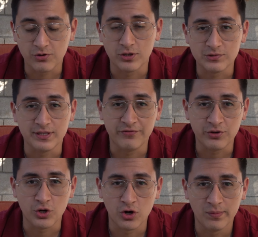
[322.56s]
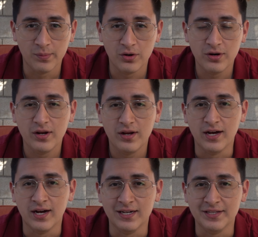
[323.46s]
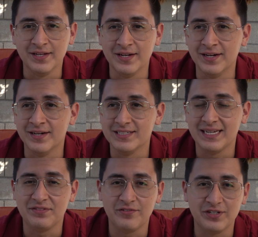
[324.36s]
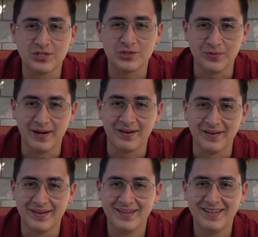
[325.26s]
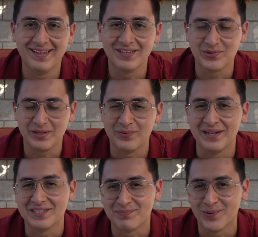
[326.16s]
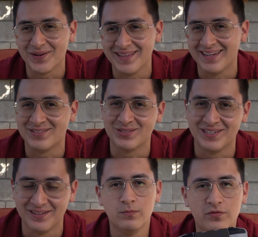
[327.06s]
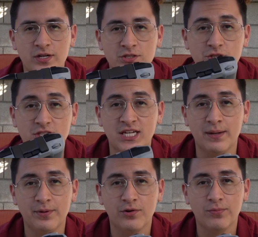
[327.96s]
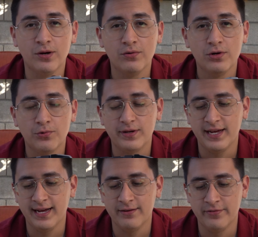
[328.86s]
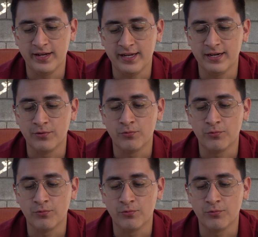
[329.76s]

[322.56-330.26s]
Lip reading: course, if you're in normal mode, the safety features turn back on. It's only when in sport that it turns it off. Moving on to the top of the remote, we have a